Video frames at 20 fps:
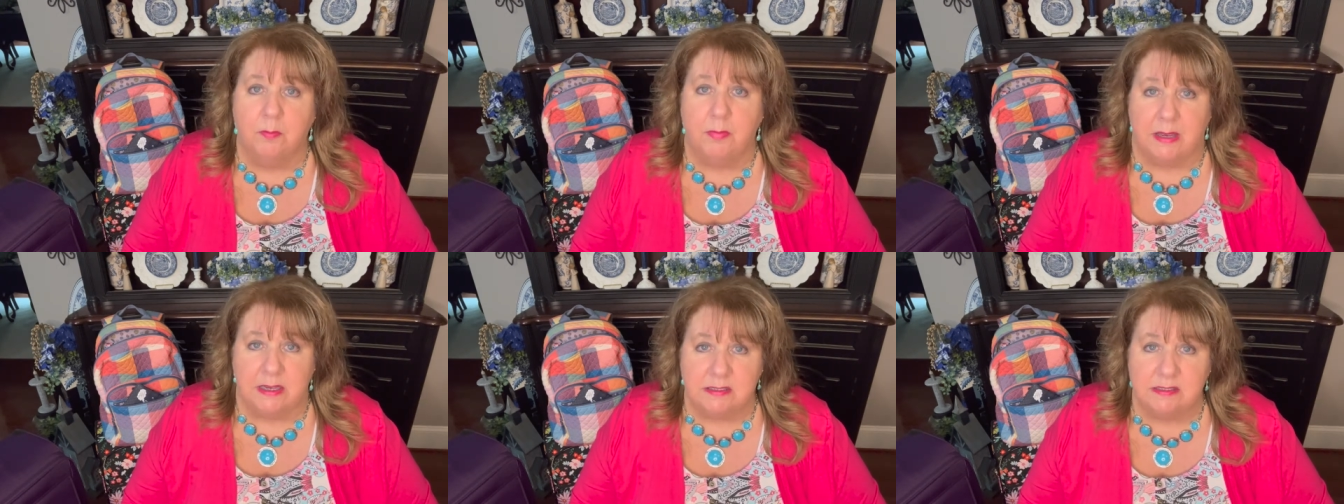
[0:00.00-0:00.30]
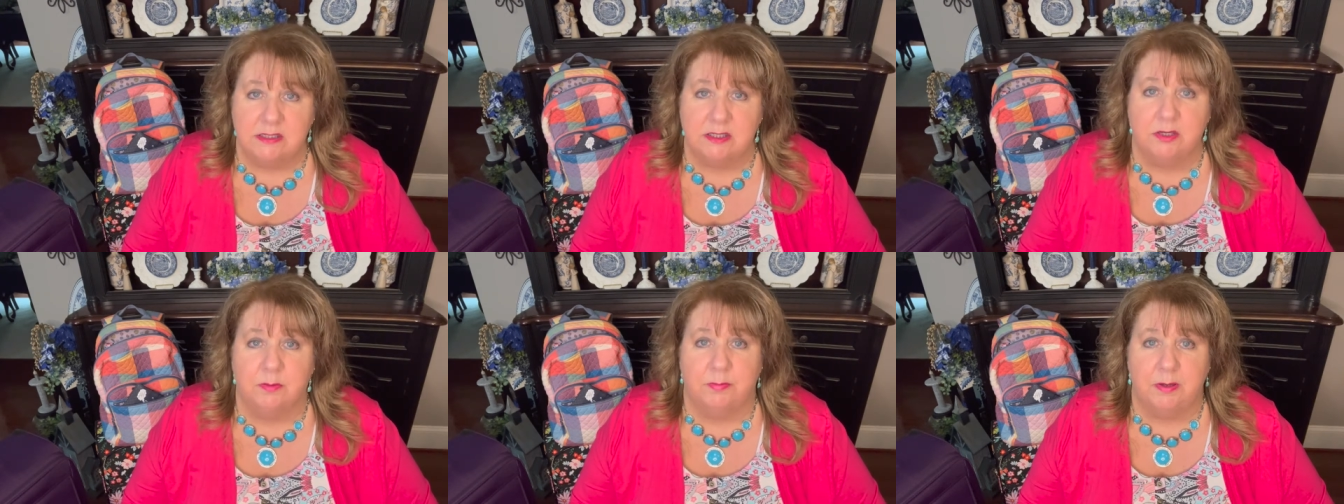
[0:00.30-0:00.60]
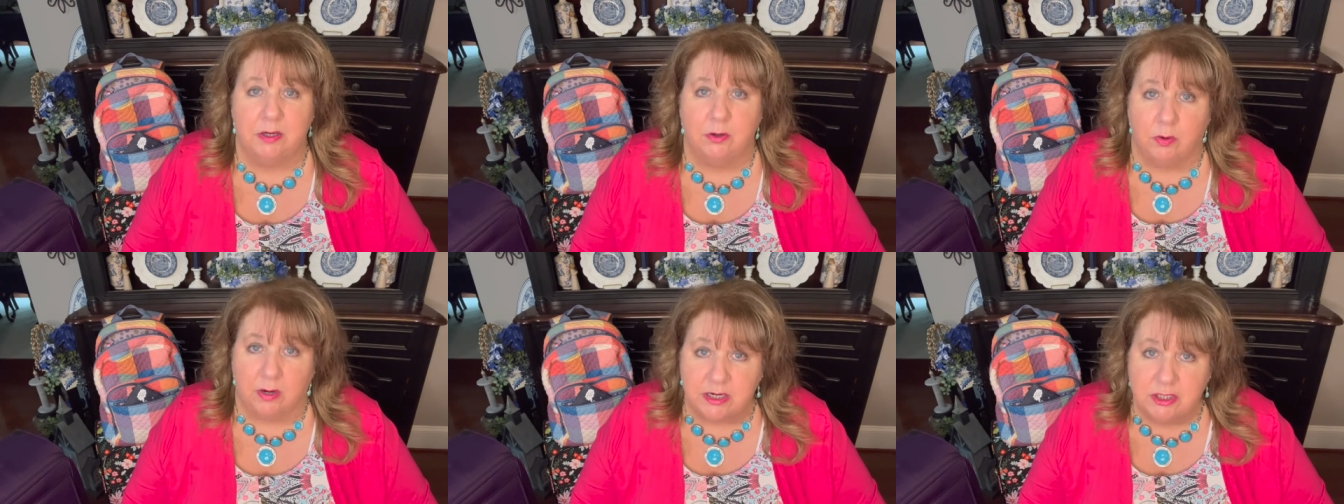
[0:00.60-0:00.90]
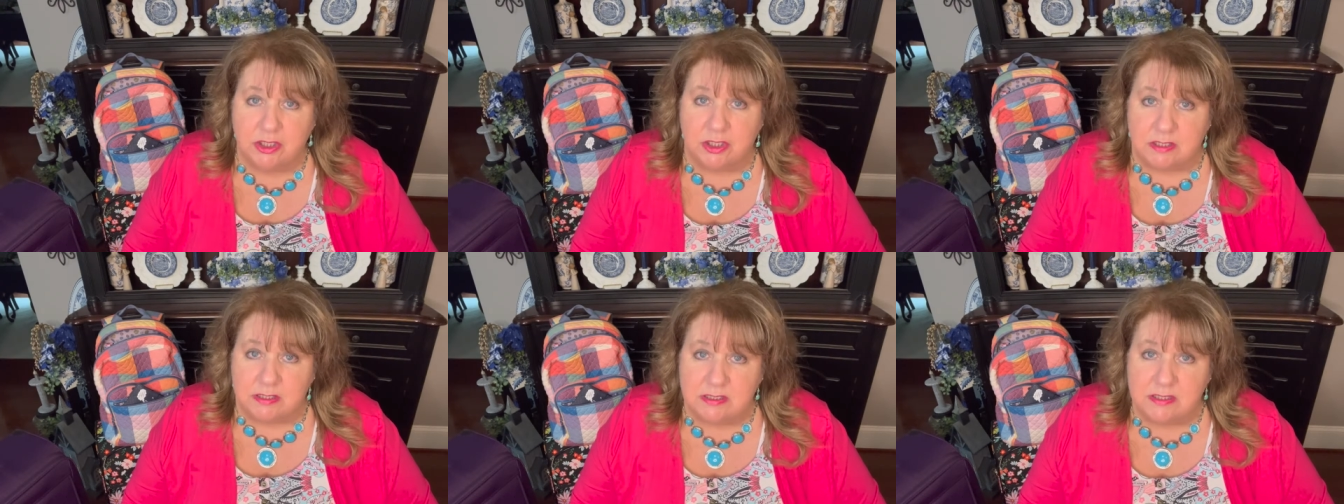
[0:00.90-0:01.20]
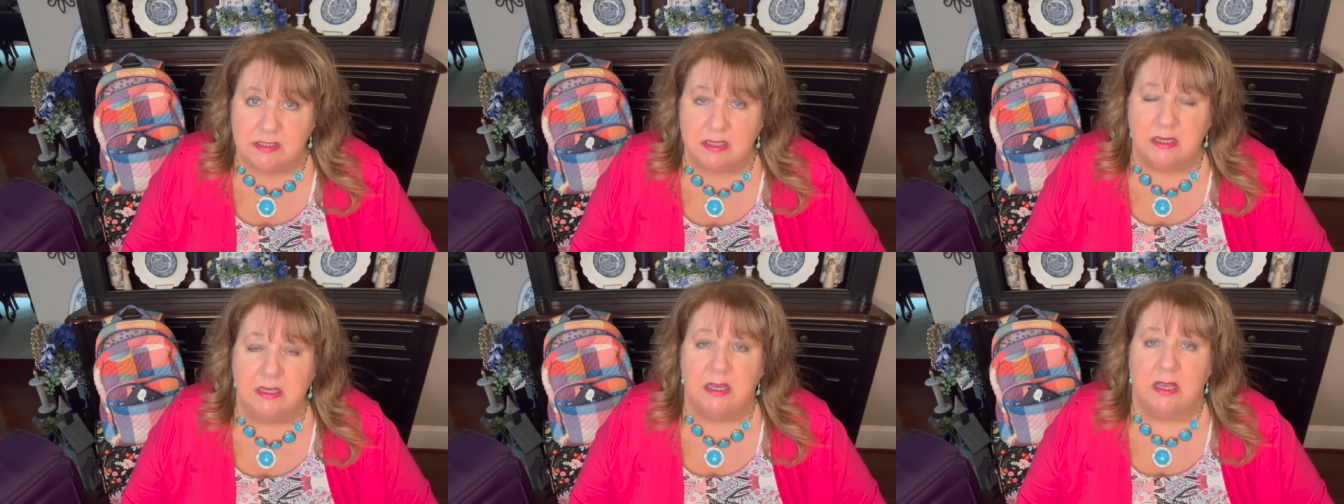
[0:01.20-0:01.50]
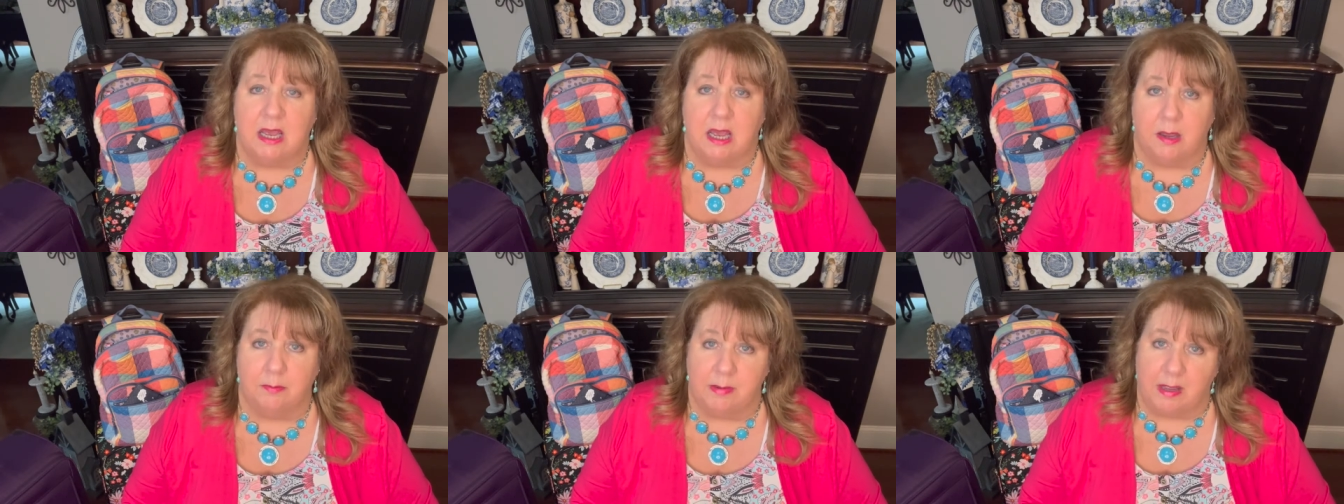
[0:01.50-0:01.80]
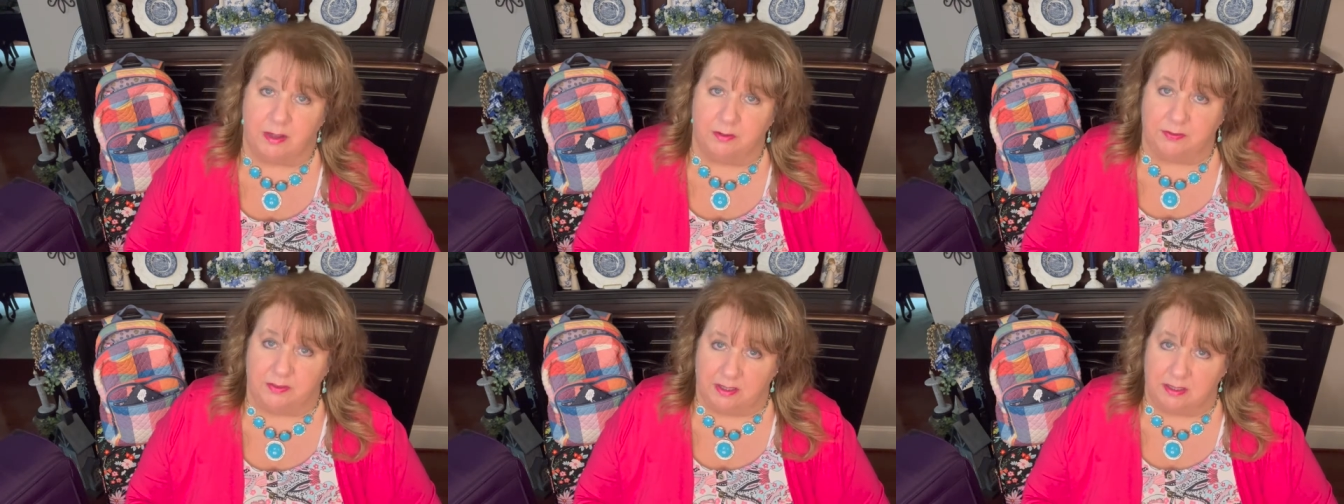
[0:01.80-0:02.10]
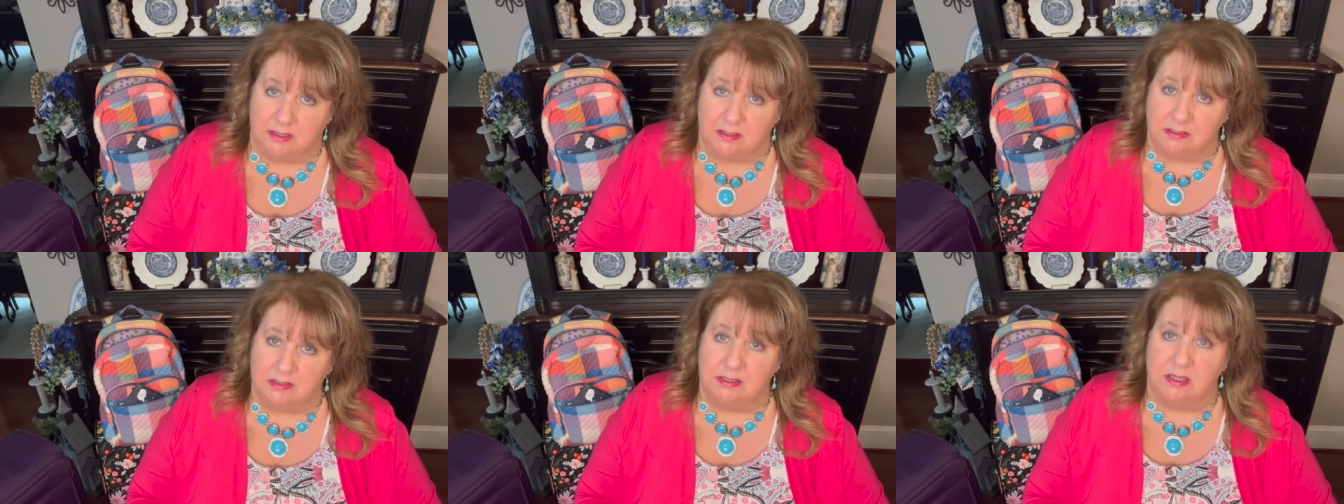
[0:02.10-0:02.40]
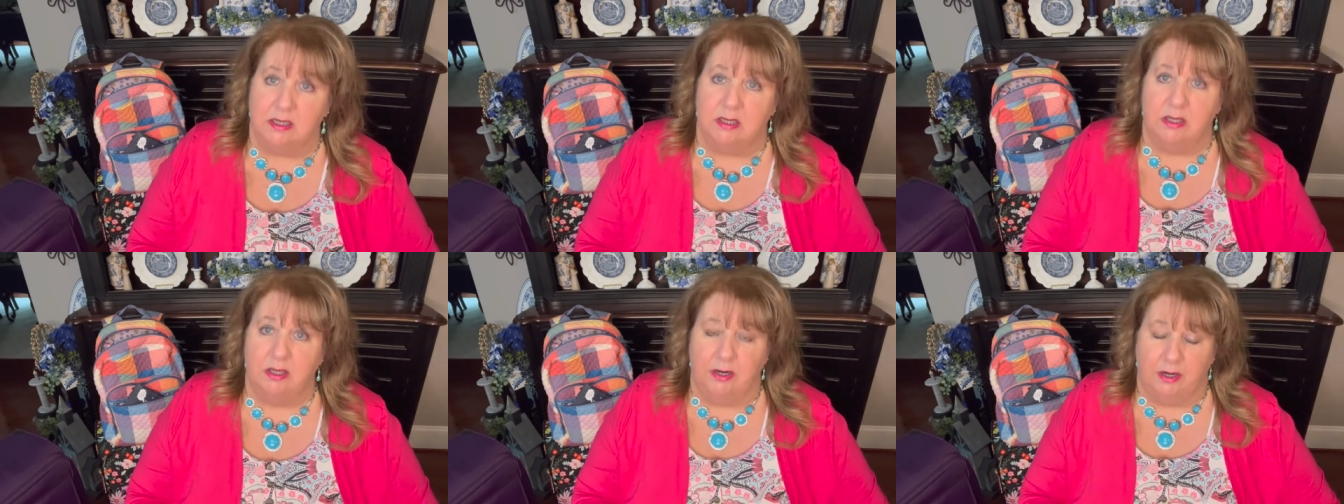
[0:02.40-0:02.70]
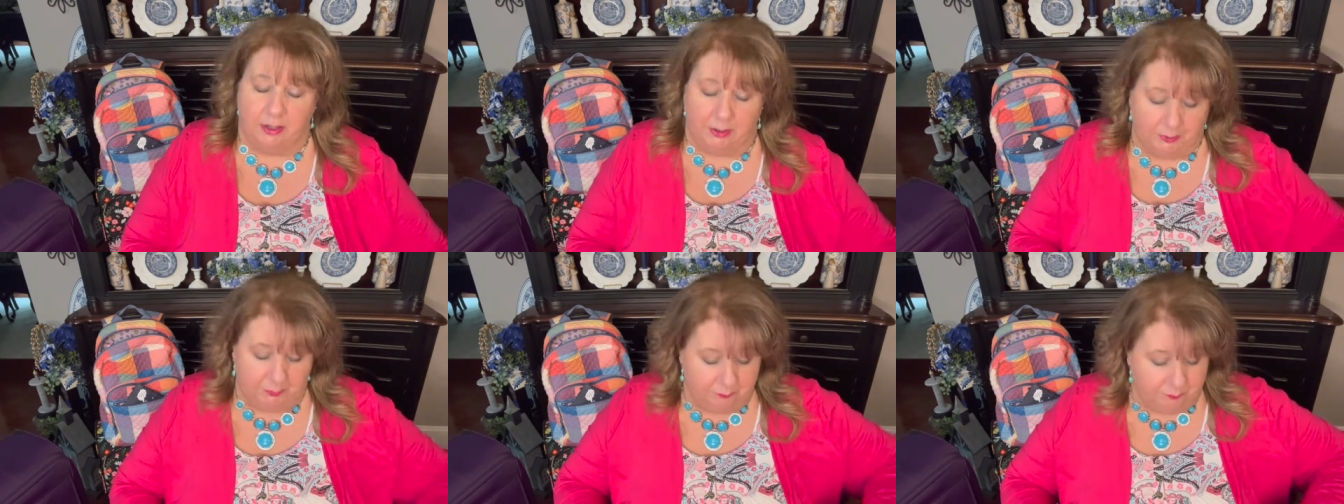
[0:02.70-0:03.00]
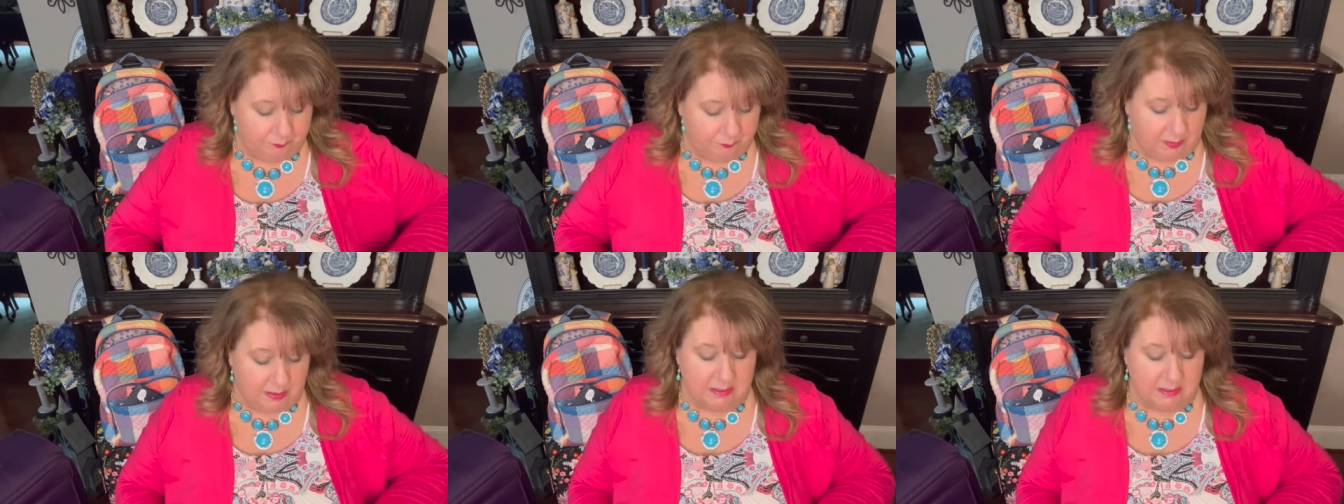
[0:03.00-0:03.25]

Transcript: best to be gracious about things, you know?